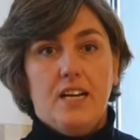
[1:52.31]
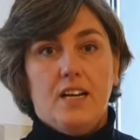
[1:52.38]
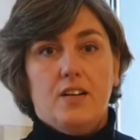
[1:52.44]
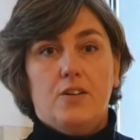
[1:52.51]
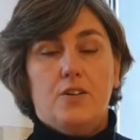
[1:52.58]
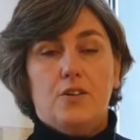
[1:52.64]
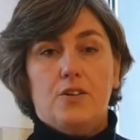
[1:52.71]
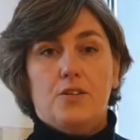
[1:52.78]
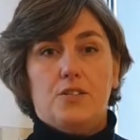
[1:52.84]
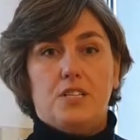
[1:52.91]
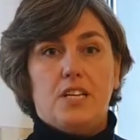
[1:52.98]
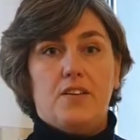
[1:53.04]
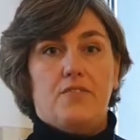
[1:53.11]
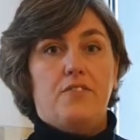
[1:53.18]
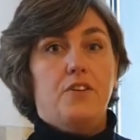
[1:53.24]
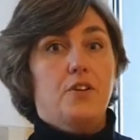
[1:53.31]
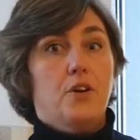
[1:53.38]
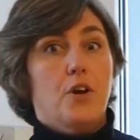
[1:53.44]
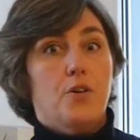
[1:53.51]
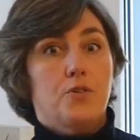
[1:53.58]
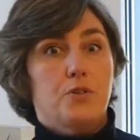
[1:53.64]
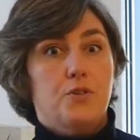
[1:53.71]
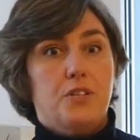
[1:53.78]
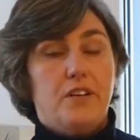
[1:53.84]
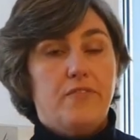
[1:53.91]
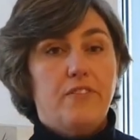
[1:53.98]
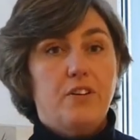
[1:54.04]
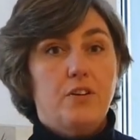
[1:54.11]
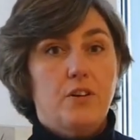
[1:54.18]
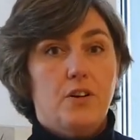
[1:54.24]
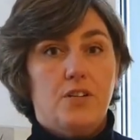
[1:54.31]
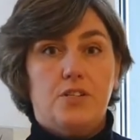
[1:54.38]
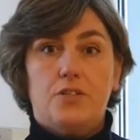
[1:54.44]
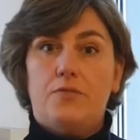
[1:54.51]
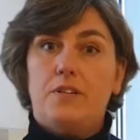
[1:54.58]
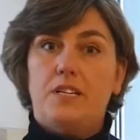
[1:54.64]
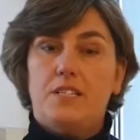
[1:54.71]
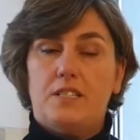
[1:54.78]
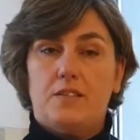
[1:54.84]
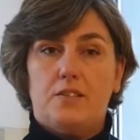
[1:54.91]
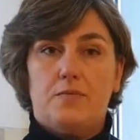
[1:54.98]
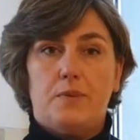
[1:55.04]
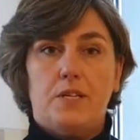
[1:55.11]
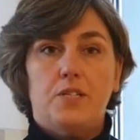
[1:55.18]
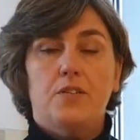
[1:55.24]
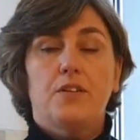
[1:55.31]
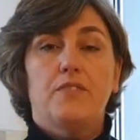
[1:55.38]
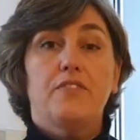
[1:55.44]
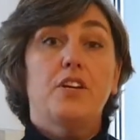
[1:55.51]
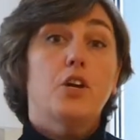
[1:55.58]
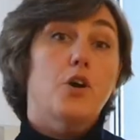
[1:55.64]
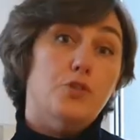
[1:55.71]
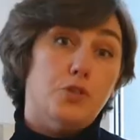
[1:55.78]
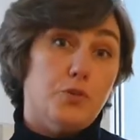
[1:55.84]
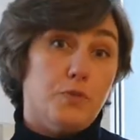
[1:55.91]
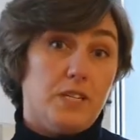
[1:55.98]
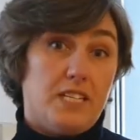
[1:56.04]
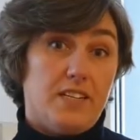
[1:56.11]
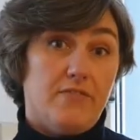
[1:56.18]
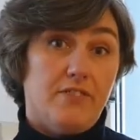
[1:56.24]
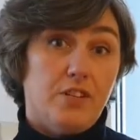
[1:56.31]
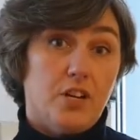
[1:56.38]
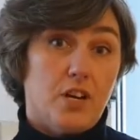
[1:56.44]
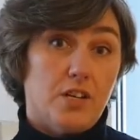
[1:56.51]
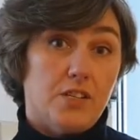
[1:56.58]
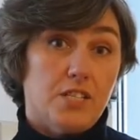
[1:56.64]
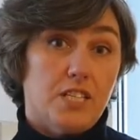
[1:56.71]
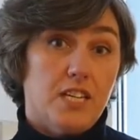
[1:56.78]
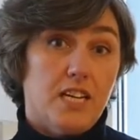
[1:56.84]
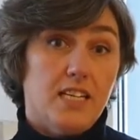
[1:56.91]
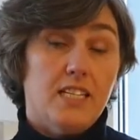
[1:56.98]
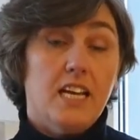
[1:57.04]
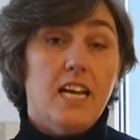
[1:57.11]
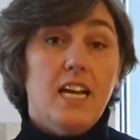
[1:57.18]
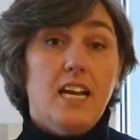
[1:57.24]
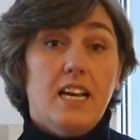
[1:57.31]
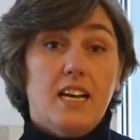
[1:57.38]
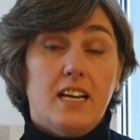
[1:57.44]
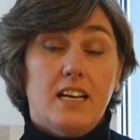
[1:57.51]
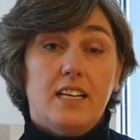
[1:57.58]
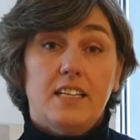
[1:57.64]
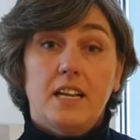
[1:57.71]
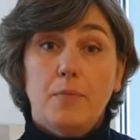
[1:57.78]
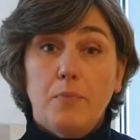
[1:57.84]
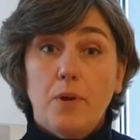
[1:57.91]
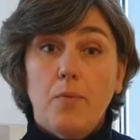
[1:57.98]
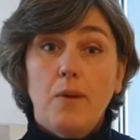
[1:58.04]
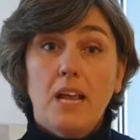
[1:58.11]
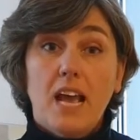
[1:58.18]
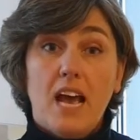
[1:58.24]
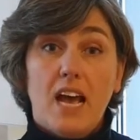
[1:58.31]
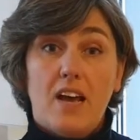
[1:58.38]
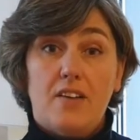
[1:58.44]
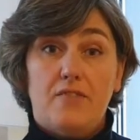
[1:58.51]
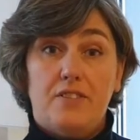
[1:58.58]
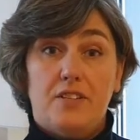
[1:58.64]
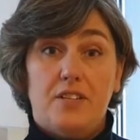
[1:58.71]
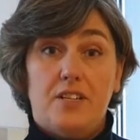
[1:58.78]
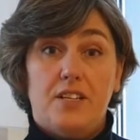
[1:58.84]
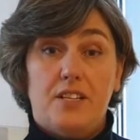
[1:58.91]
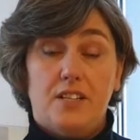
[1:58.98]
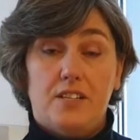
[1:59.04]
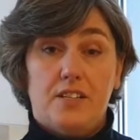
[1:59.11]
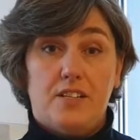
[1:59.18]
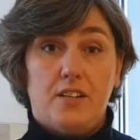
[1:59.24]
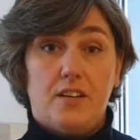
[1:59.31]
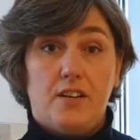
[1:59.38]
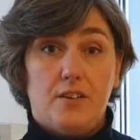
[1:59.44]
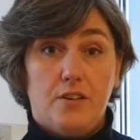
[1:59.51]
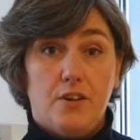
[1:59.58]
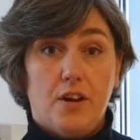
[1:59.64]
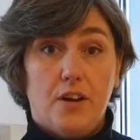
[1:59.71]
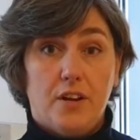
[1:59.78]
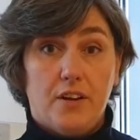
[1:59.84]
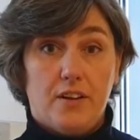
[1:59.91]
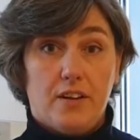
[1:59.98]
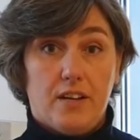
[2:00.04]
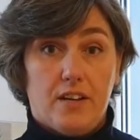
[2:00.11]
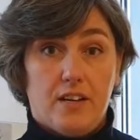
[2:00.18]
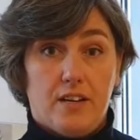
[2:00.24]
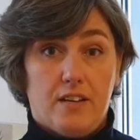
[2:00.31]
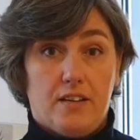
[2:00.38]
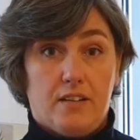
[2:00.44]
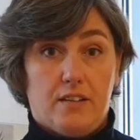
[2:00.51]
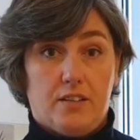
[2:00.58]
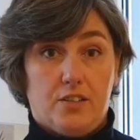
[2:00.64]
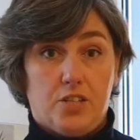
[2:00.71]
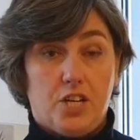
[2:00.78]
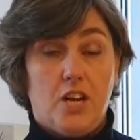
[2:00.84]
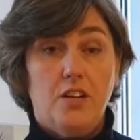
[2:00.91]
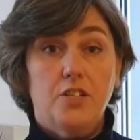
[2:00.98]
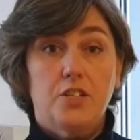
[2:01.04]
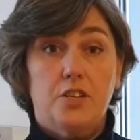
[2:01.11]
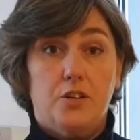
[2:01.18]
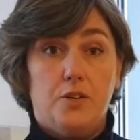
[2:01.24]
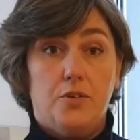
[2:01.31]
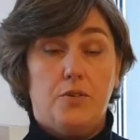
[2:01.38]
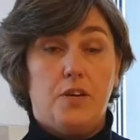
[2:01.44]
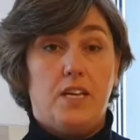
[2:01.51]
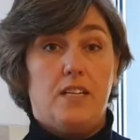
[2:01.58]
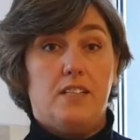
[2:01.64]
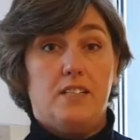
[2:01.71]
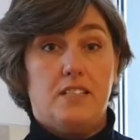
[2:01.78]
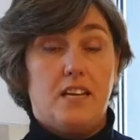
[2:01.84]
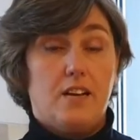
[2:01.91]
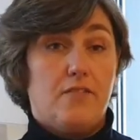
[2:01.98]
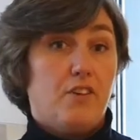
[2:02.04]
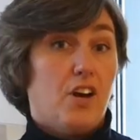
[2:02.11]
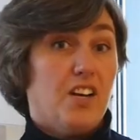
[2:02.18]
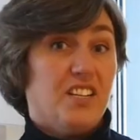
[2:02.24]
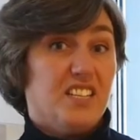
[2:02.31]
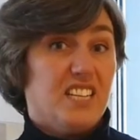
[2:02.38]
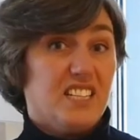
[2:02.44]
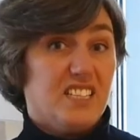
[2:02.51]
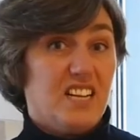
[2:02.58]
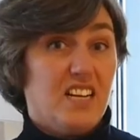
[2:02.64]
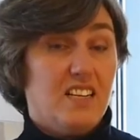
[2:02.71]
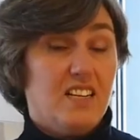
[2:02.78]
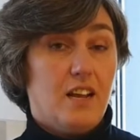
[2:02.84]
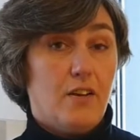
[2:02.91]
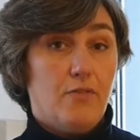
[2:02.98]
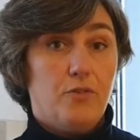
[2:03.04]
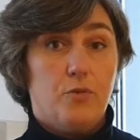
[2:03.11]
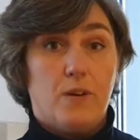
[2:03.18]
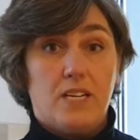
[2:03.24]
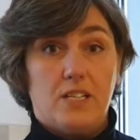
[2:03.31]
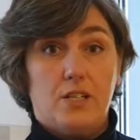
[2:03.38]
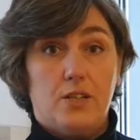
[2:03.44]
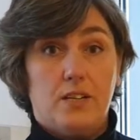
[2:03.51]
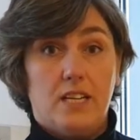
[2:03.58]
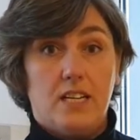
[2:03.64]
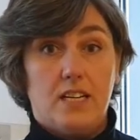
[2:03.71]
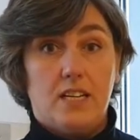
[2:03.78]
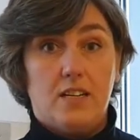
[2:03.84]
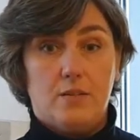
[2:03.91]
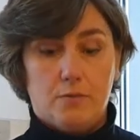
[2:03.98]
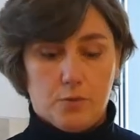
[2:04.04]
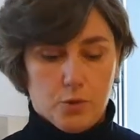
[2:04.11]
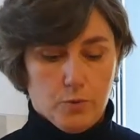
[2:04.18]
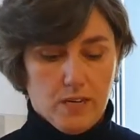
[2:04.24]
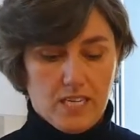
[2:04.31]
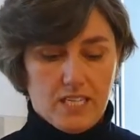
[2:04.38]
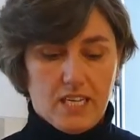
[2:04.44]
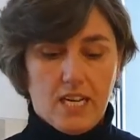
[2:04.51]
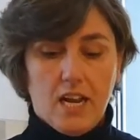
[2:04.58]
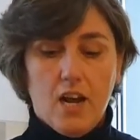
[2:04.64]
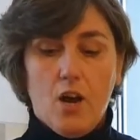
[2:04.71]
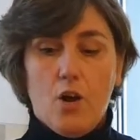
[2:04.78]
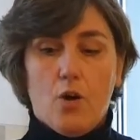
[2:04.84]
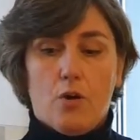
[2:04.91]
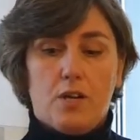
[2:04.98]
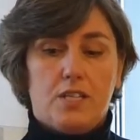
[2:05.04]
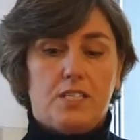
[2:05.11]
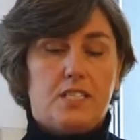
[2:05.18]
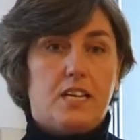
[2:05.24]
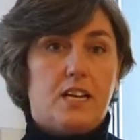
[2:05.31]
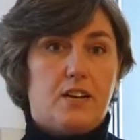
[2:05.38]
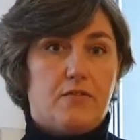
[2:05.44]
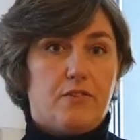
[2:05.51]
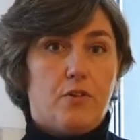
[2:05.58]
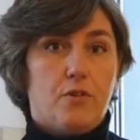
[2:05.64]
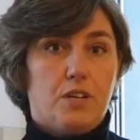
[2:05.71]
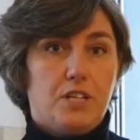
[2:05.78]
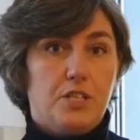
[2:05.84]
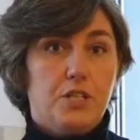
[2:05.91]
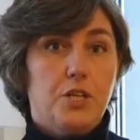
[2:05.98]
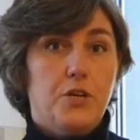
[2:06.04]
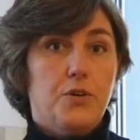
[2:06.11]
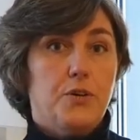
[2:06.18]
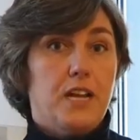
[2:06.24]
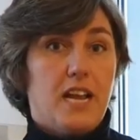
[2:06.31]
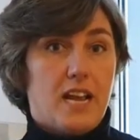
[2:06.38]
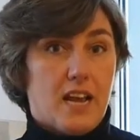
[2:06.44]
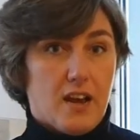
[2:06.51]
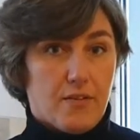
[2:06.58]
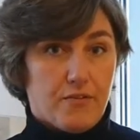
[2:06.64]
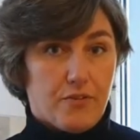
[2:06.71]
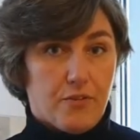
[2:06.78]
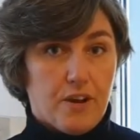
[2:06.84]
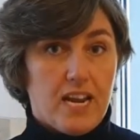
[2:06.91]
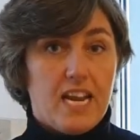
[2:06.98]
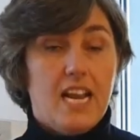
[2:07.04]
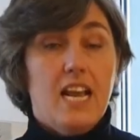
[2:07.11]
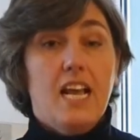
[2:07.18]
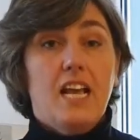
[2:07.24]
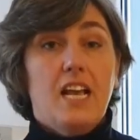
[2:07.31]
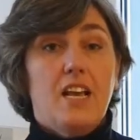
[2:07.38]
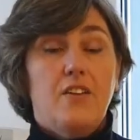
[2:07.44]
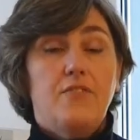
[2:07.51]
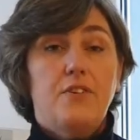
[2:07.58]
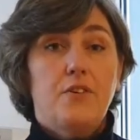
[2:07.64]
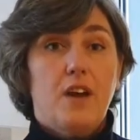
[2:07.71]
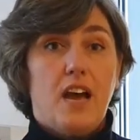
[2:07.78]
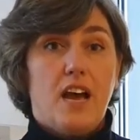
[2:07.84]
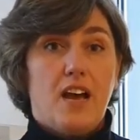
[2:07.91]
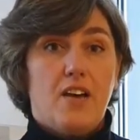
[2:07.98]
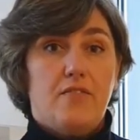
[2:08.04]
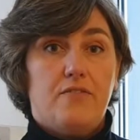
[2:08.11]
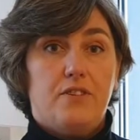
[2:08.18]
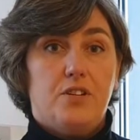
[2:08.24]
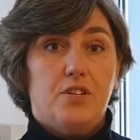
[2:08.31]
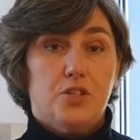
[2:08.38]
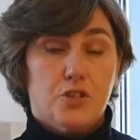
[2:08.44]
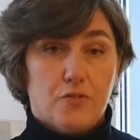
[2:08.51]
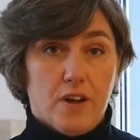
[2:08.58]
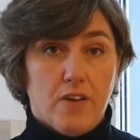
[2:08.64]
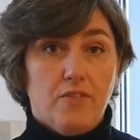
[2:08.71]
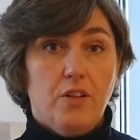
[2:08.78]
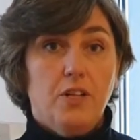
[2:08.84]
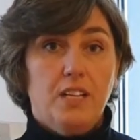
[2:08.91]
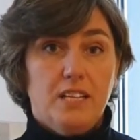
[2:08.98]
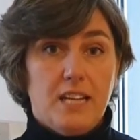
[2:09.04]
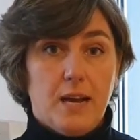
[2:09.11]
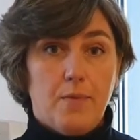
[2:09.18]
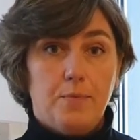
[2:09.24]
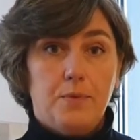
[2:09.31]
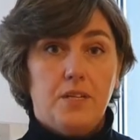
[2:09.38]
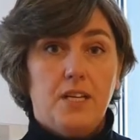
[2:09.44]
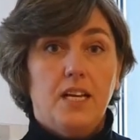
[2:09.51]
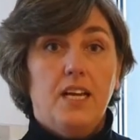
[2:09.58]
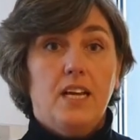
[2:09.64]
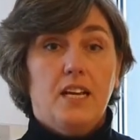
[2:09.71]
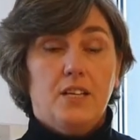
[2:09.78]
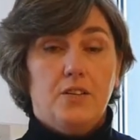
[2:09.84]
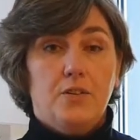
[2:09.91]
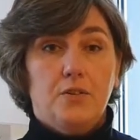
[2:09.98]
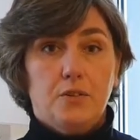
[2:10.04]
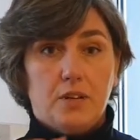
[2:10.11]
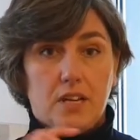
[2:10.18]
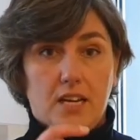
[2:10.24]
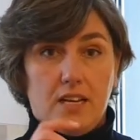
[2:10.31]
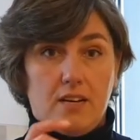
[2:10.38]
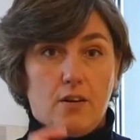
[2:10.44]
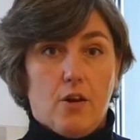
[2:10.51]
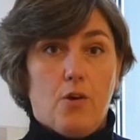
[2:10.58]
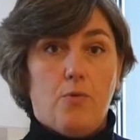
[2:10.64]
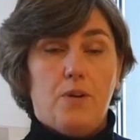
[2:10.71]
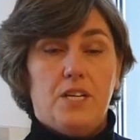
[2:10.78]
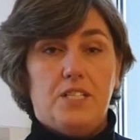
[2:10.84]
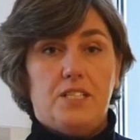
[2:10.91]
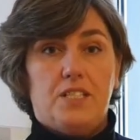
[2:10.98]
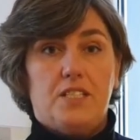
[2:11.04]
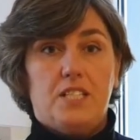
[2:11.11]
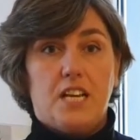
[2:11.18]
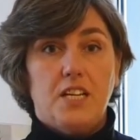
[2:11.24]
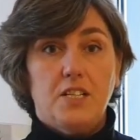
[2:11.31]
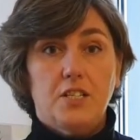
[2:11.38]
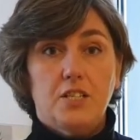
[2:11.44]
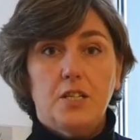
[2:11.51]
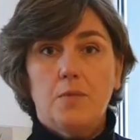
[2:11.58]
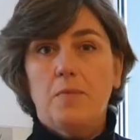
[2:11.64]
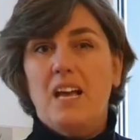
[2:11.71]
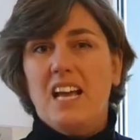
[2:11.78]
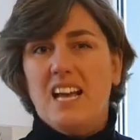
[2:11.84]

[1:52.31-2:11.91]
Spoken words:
Because if you go to different countries, especially if you go to a different continent, they probably have another charge. So instead of 110, have 20, or instead of only two, they have three. If you have a travel adapter, you can always change them.